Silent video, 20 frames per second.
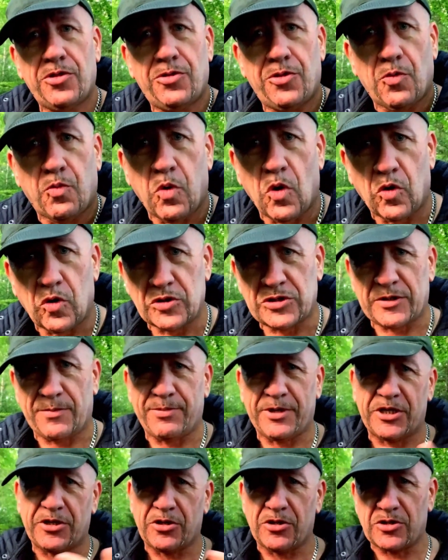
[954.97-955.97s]
the water
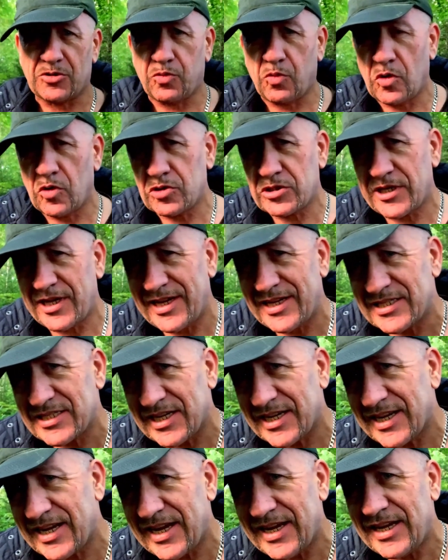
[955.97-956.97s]
because water is
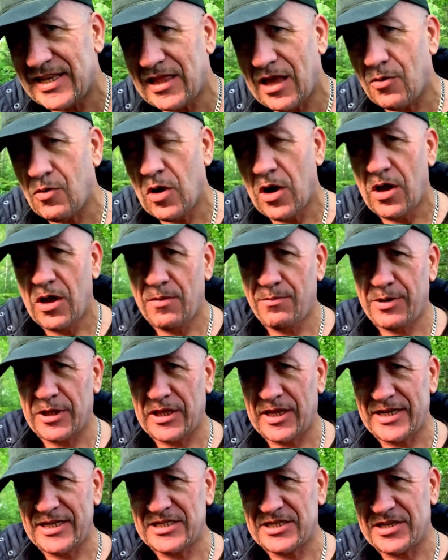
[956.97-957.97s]
a kilo per
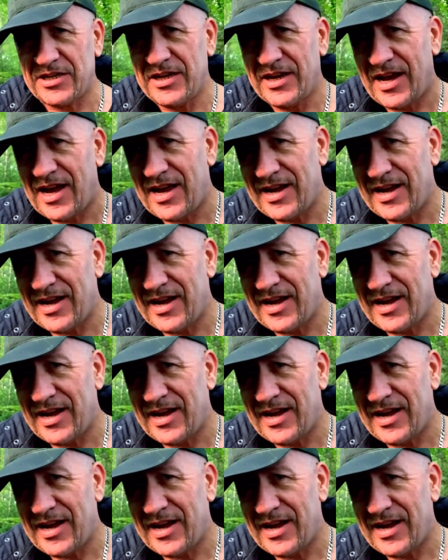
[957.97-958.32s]
litre.